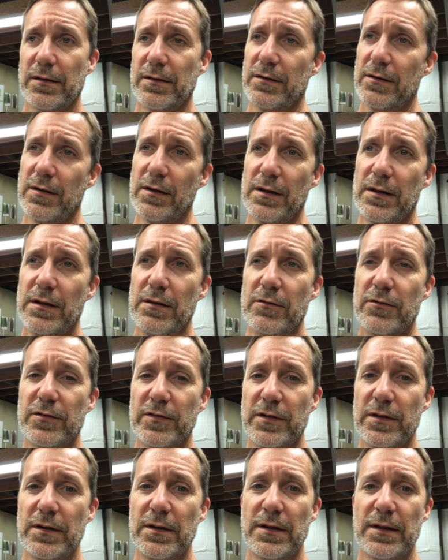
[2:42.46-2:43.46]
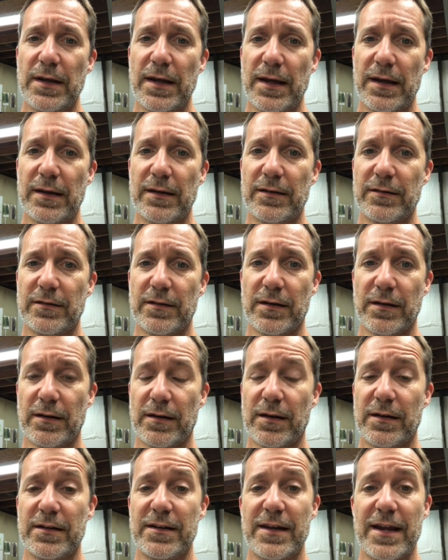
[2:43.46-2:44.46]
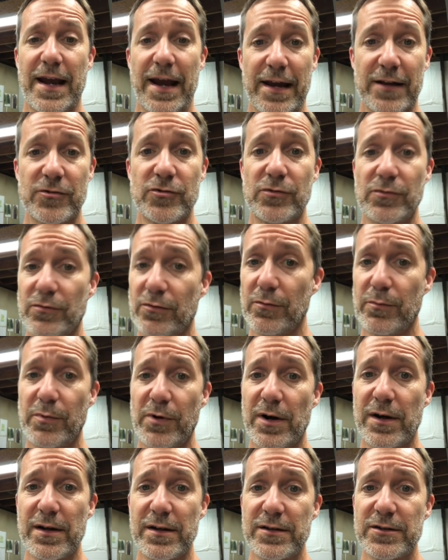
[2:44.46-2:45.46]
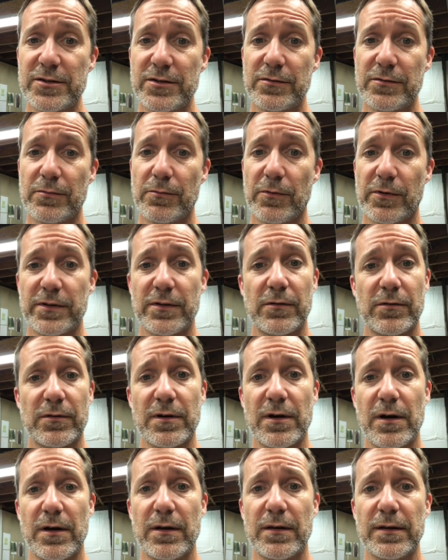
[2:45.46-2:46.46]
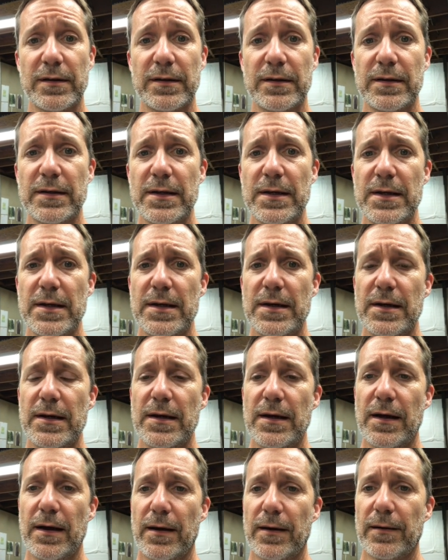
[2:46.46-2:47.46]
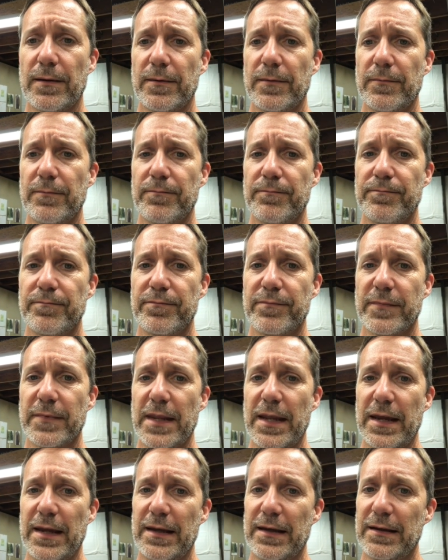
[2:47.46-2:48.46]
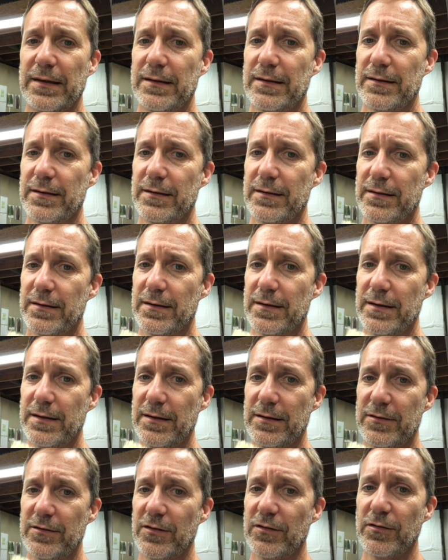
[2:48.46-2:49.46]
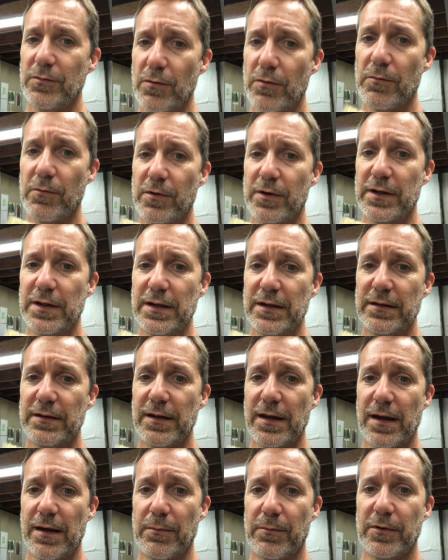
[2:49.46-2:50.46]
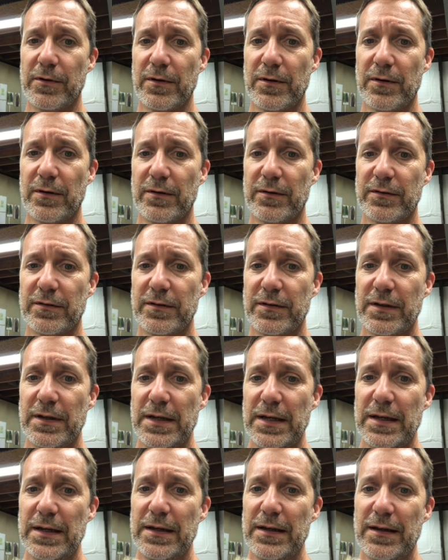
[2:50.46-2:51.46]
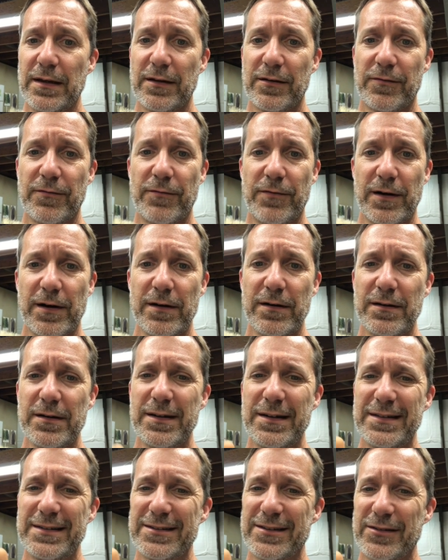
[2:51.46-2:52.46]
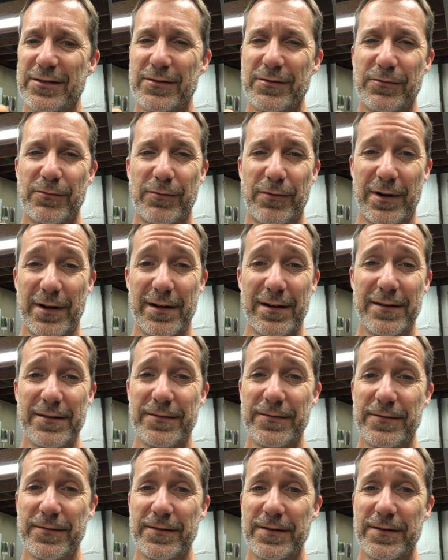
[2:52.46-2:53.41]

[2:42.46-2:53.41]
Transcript: you can either see it as a natural brush, what they'll call it, and you just won't want to get that because it's very just rough